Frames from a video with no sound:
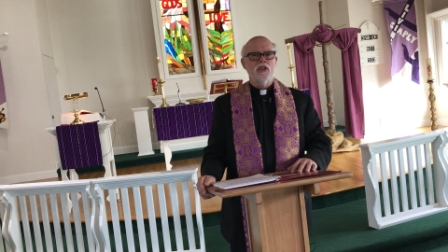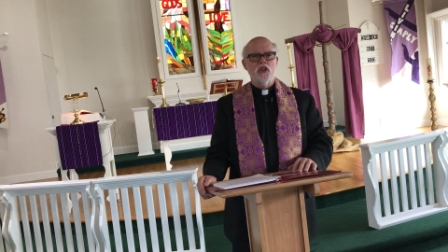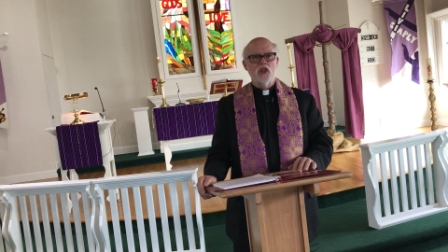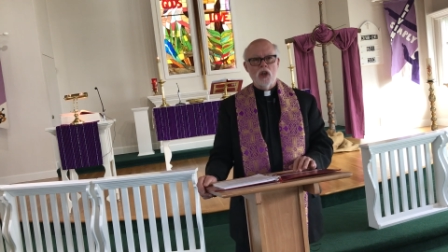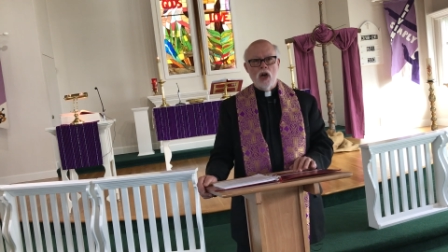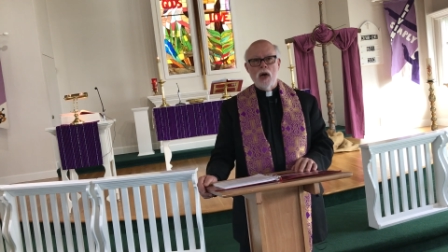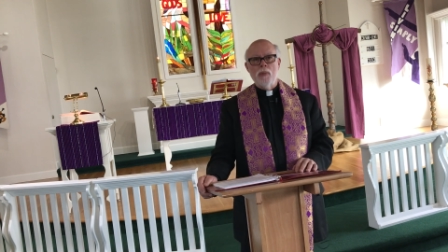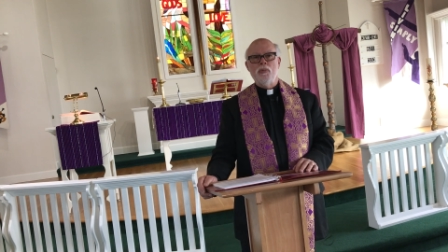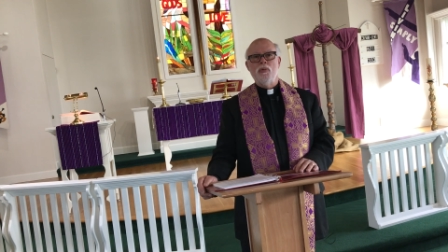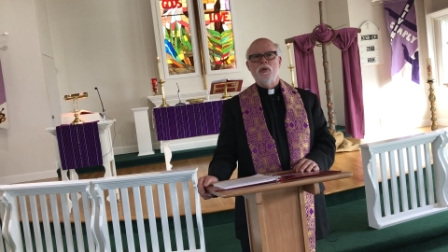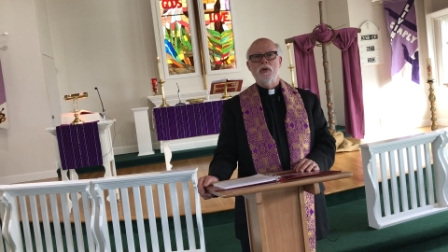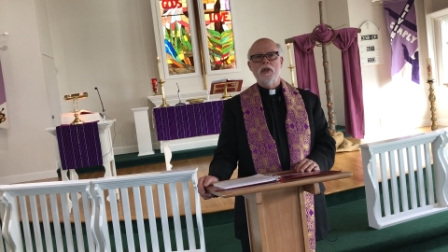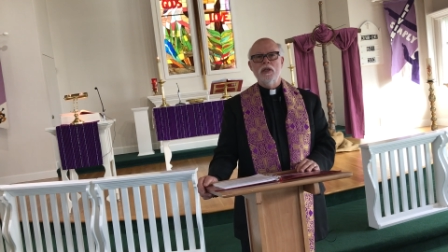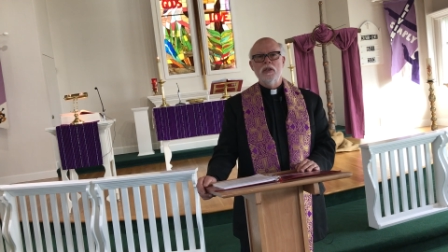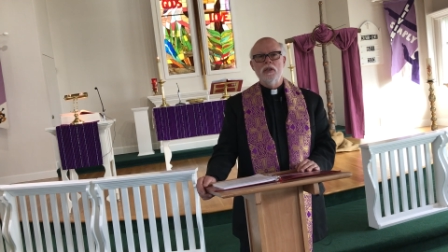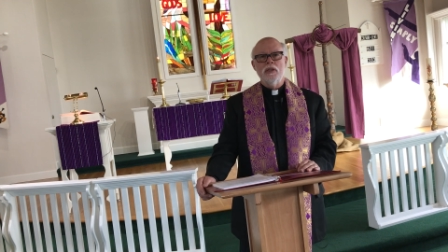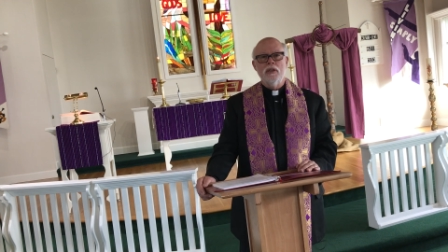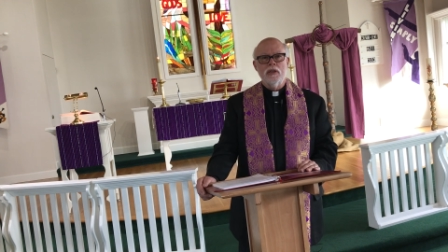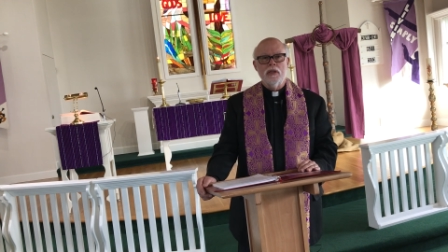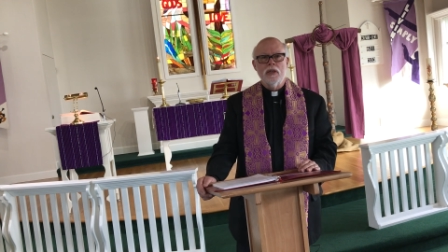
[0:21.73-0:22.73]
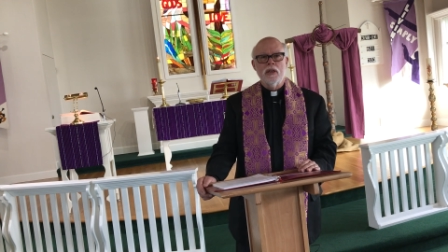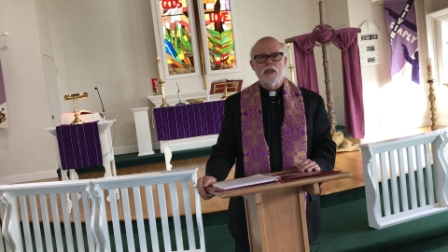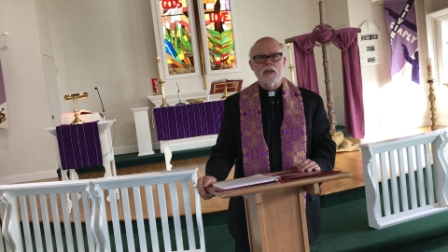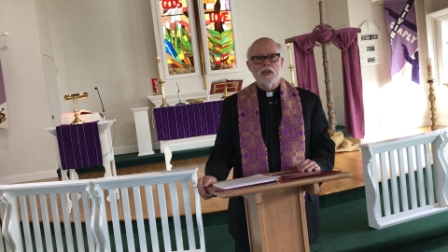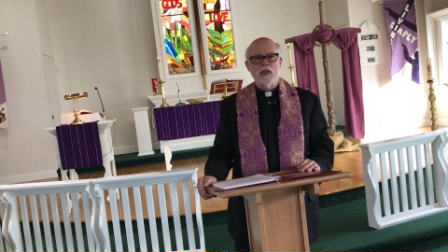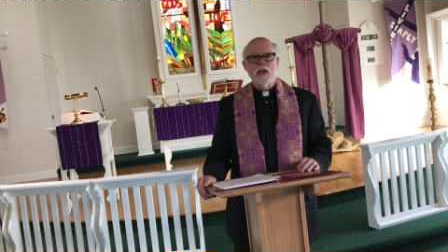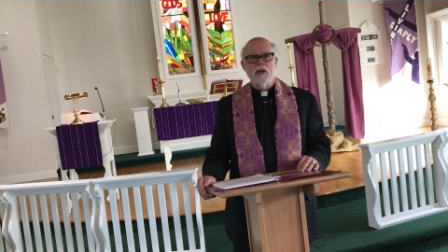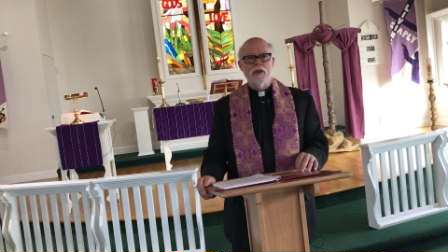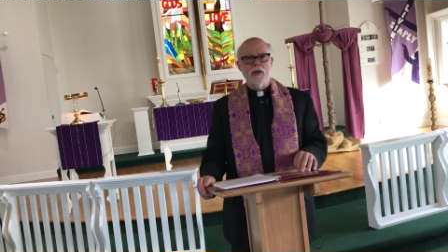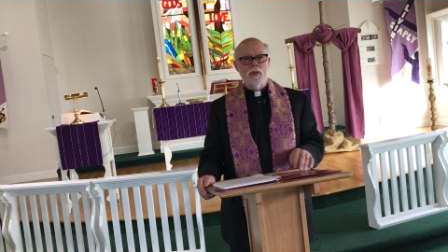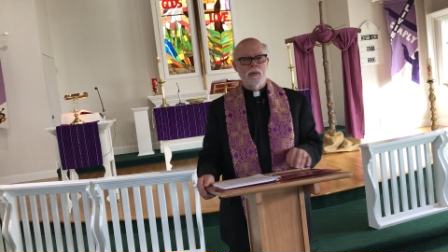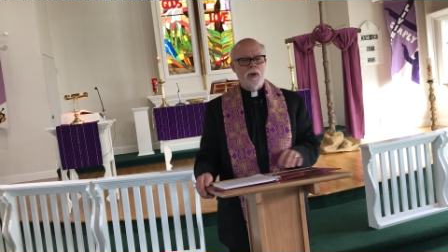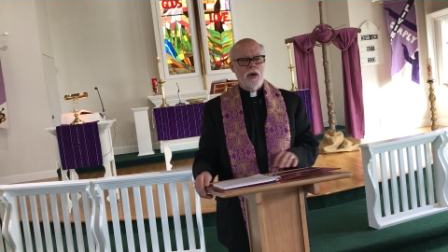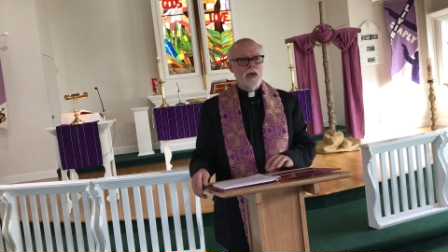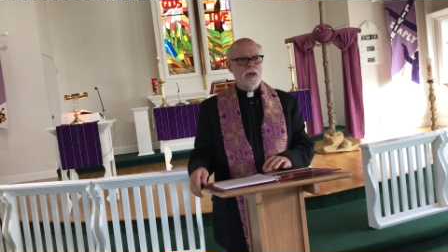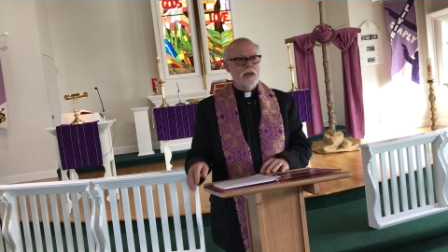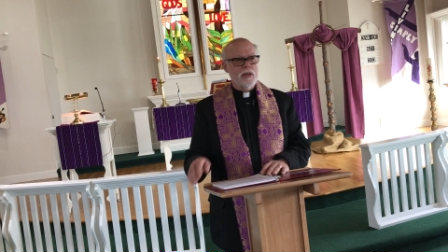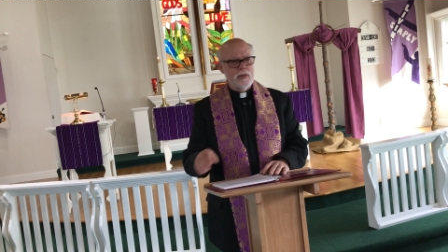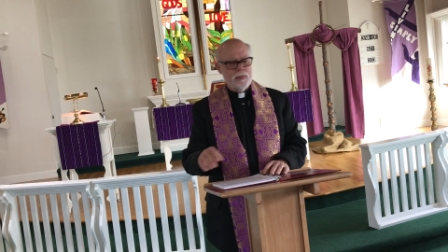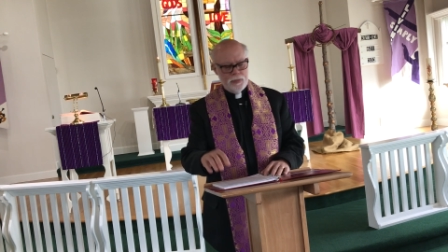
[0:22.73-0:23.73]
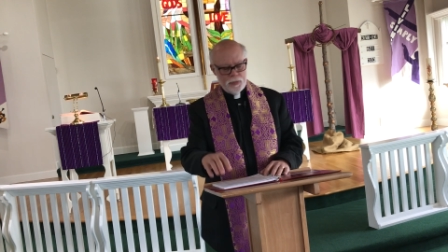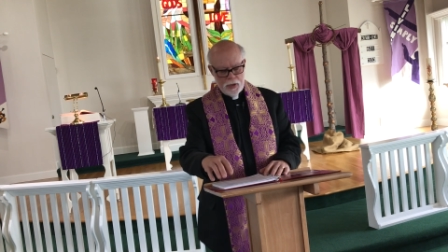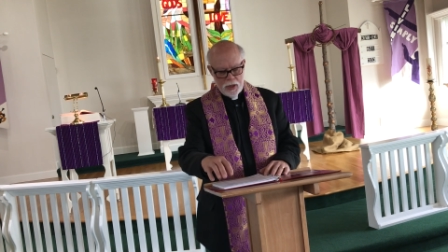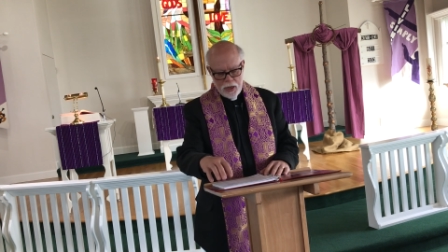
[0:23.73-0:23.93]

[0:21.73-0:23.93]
chop wood and carry water.